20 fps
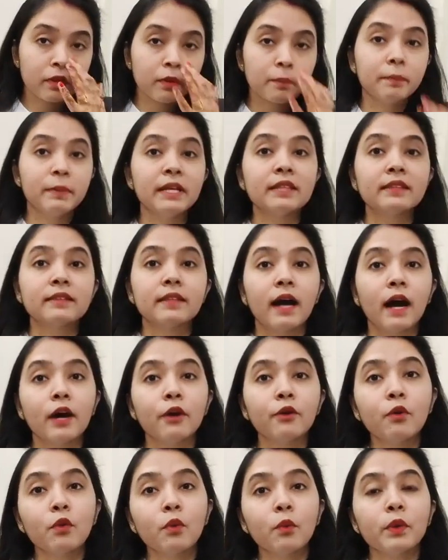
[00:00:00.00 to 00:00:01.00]
be
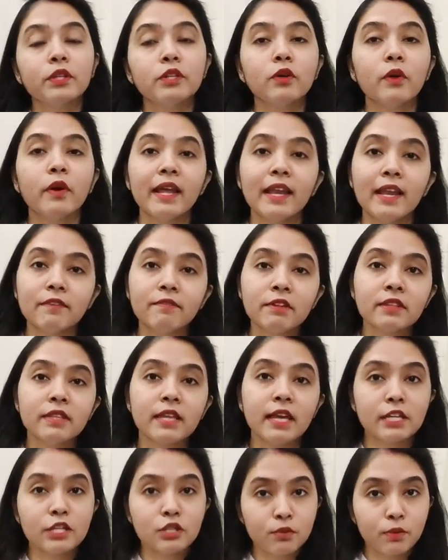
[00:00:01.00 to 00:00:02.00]
thorough with your 11th
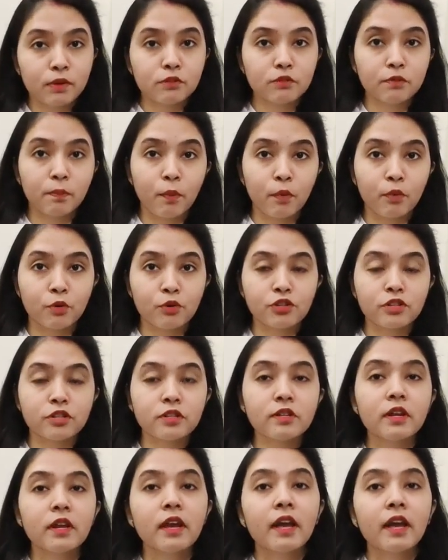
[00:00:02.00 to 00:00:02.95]
and 12th portion,